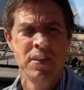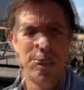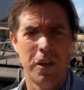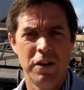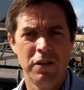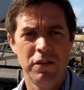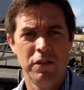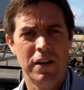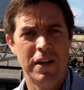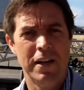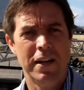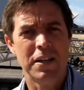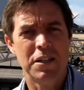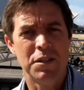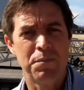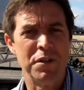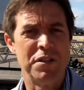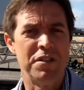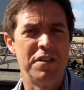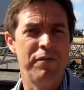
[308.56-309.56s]
So
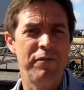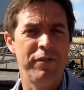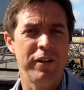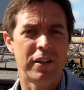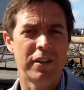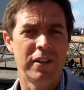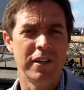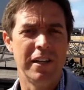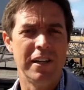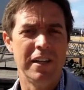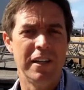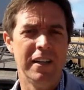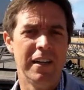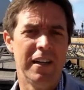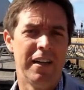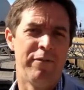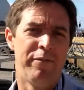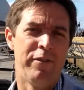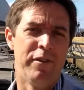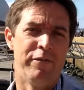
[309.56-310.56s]
specifically
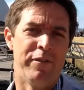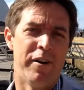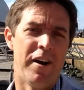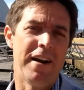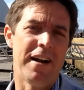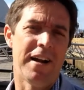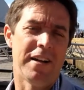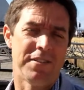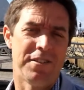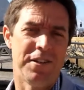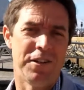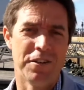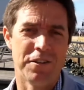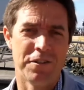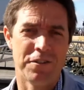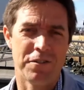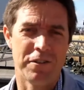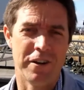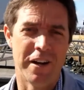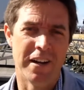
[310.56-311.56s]
for the finance
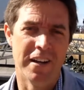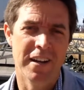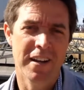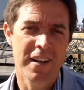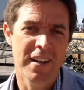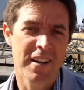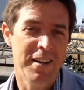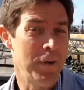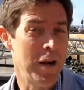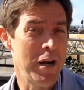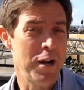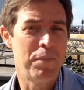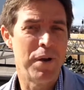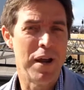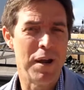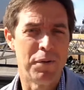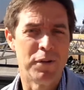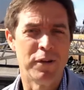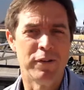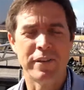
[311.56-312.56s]
industry, many
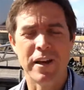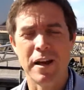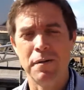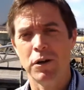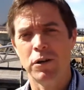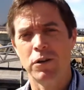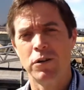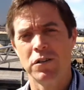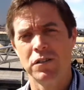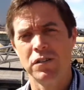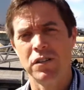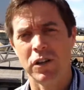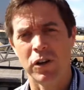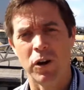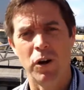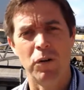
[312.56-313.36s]
people have come across the